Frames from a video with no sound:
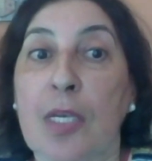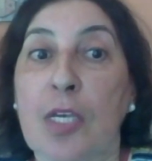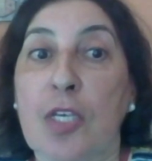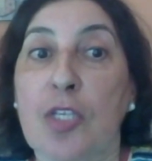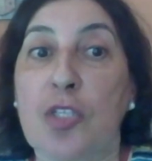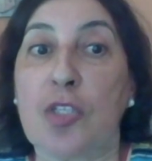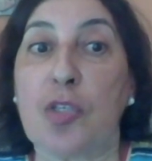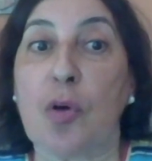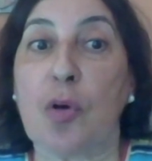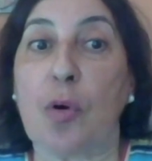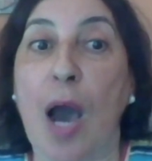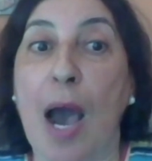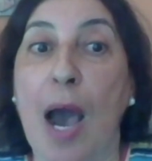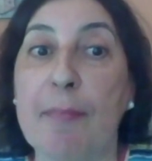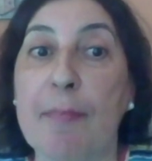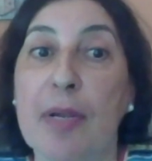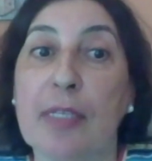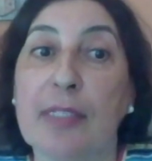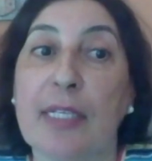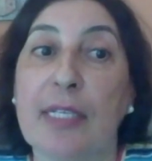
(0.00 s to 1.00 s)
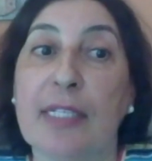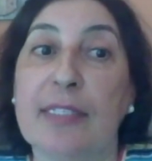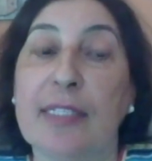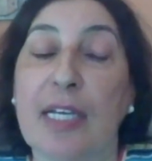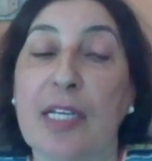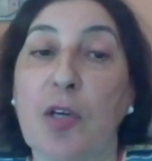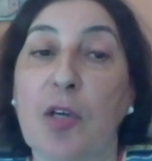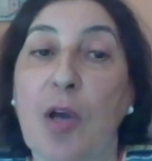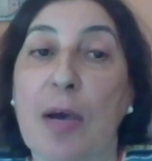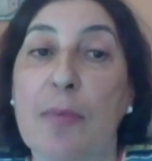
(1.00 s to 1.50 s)
So I'm not going to
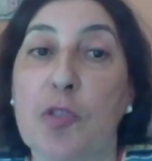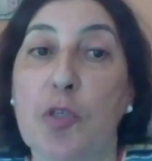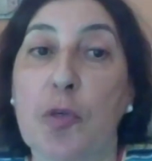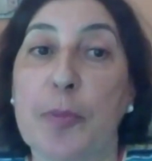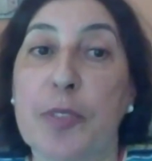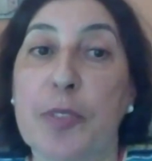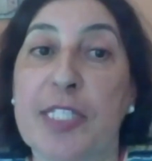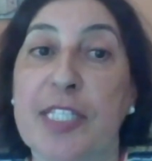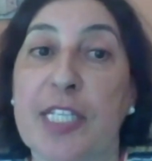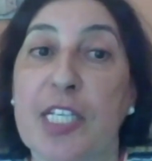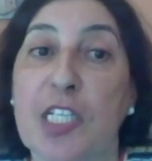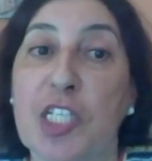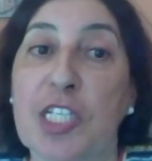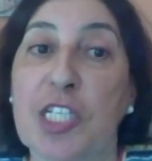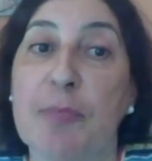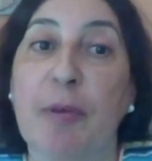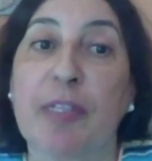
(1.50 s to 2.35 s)
tell you I'm superstitious,